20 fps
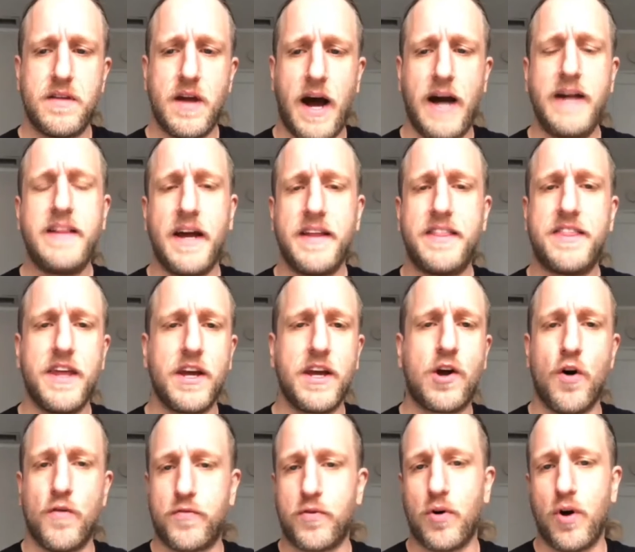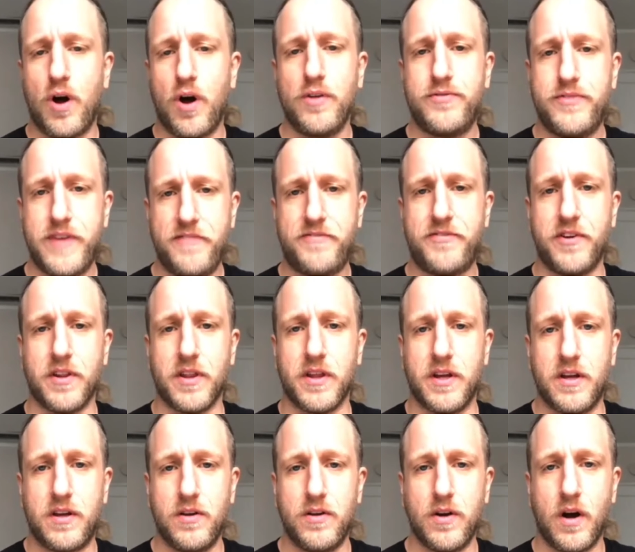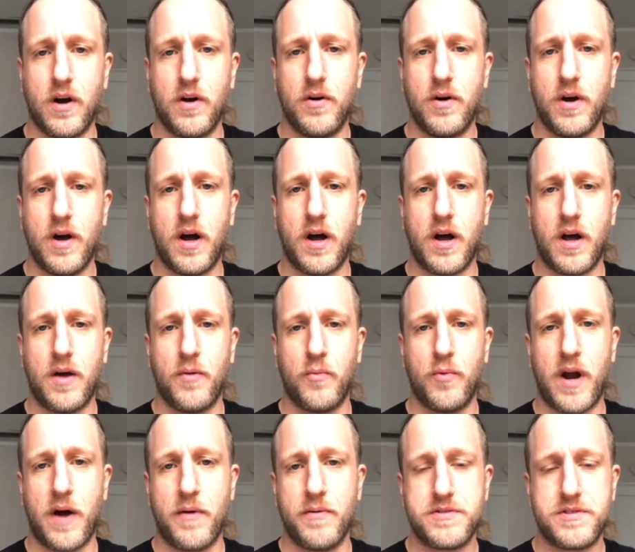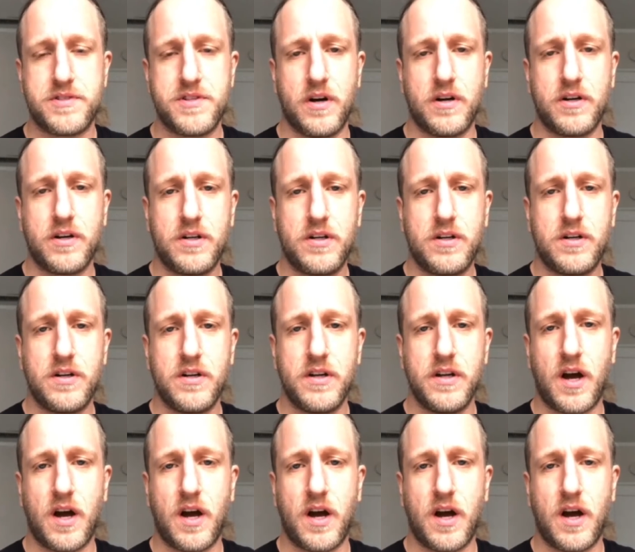think overall, definitely, when I was younger,